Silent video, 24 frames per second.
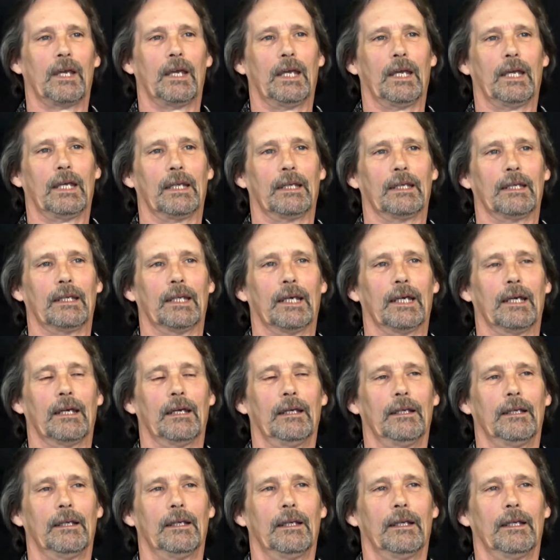And
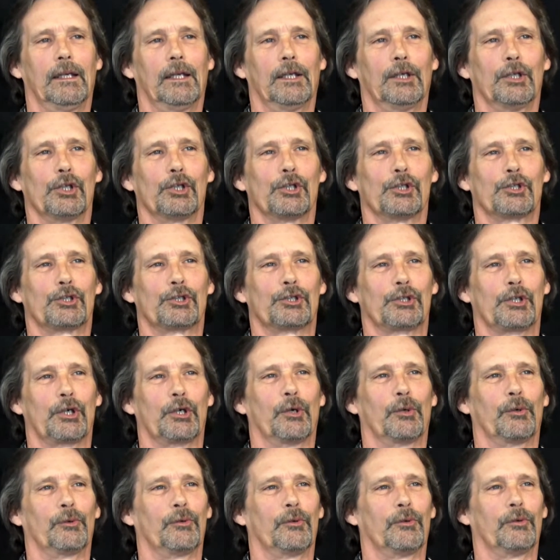
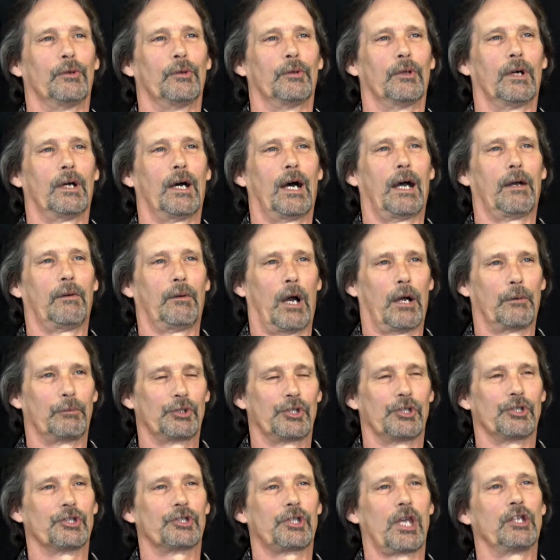so I
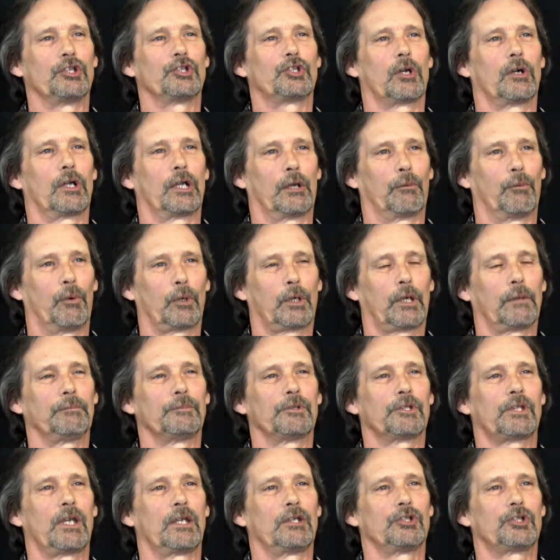was in St. John. I woke up
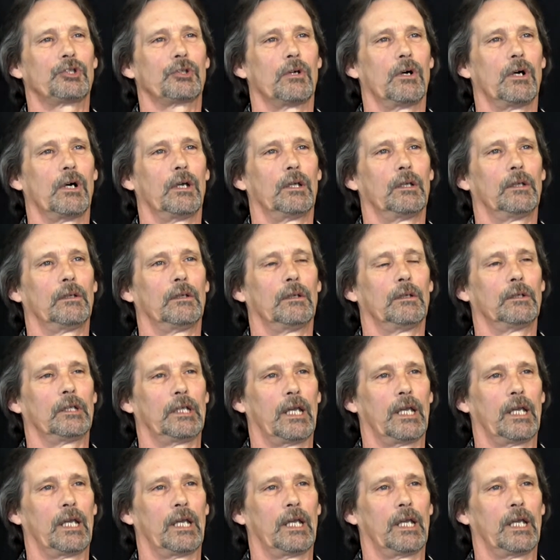in St. John.